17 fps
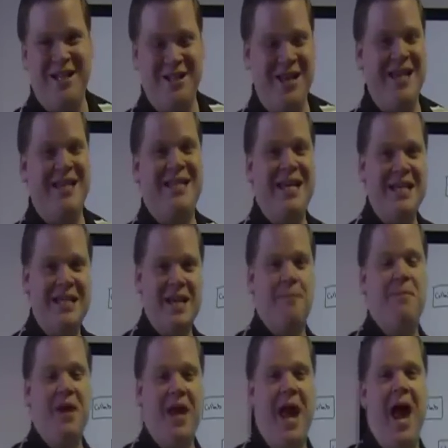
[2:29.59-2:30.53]
So they see
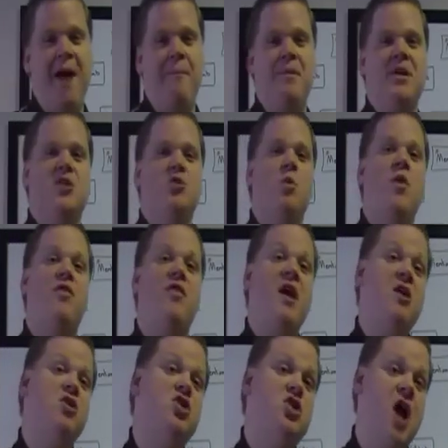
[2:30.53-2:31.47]
something happens, and what
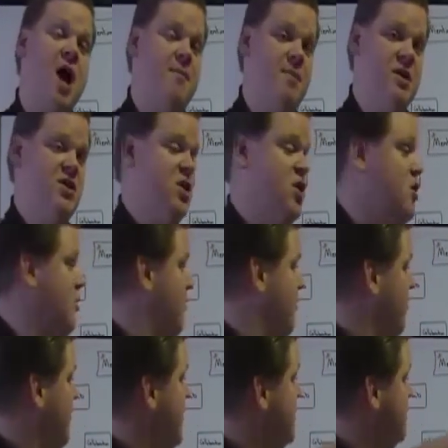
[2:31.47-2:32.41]
their job is to do,
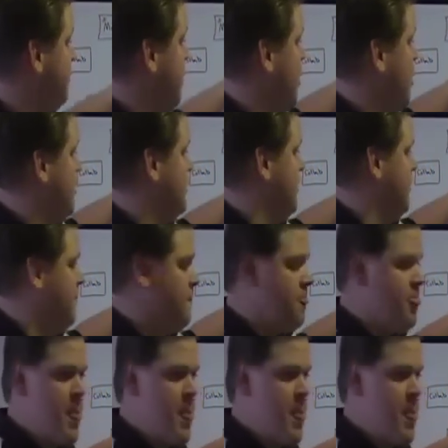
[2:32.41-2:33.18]
this person,